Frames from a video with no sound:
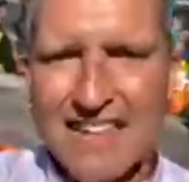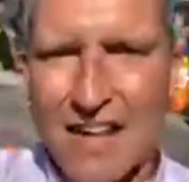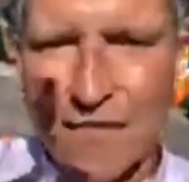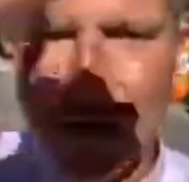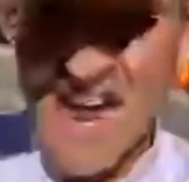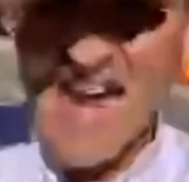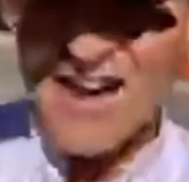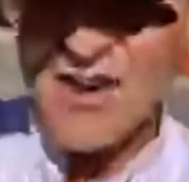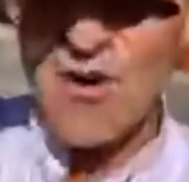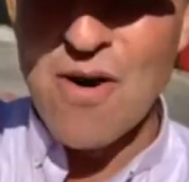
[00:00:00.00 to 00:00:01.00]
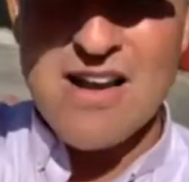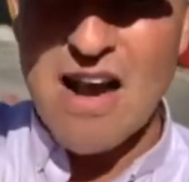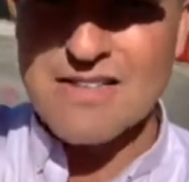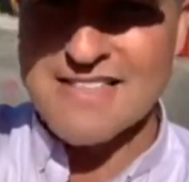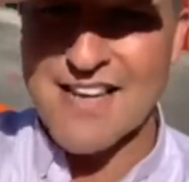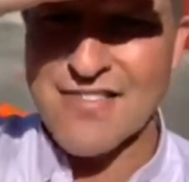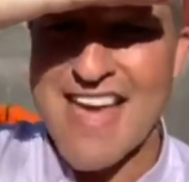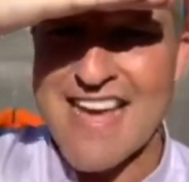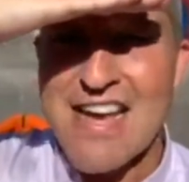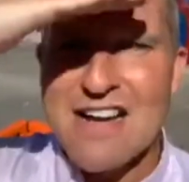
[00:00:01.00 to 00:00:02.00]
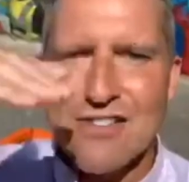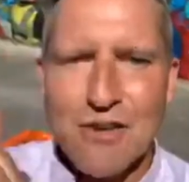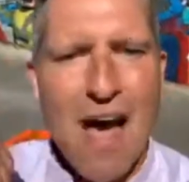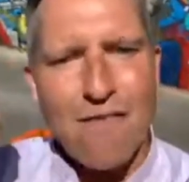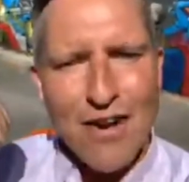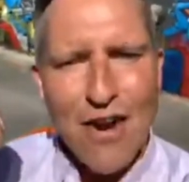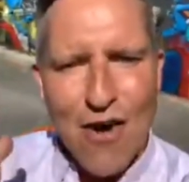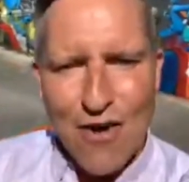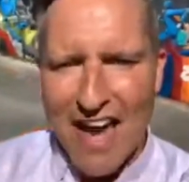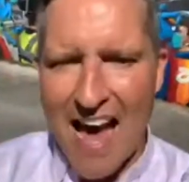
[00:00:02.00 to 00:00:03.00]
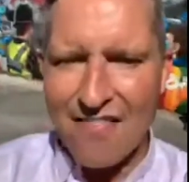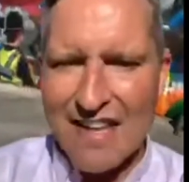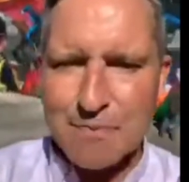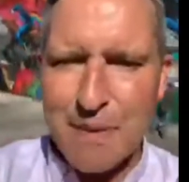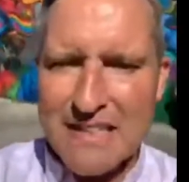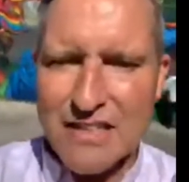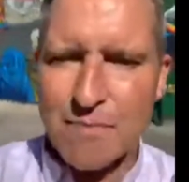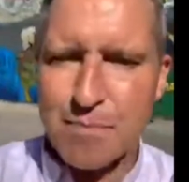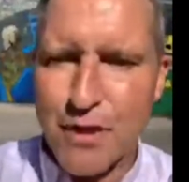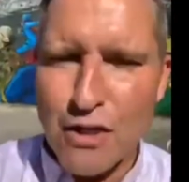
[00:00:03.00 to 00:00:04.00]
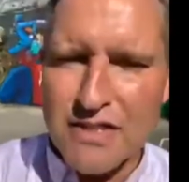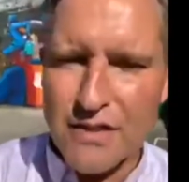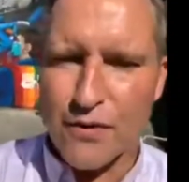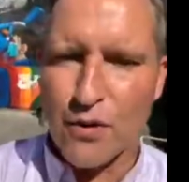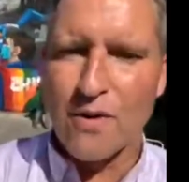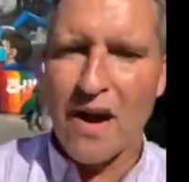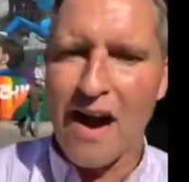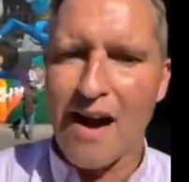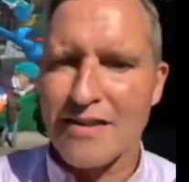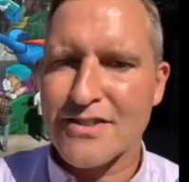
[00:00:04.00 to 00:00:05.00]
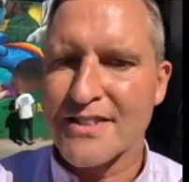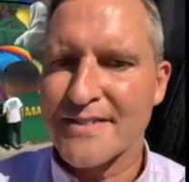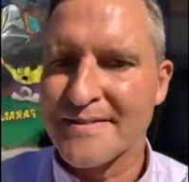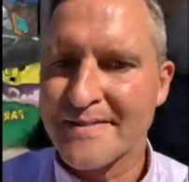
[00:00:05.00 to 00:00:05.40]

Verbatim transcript: Take a different angle, I can't see a thing, to have a look at this piece of beautiful art.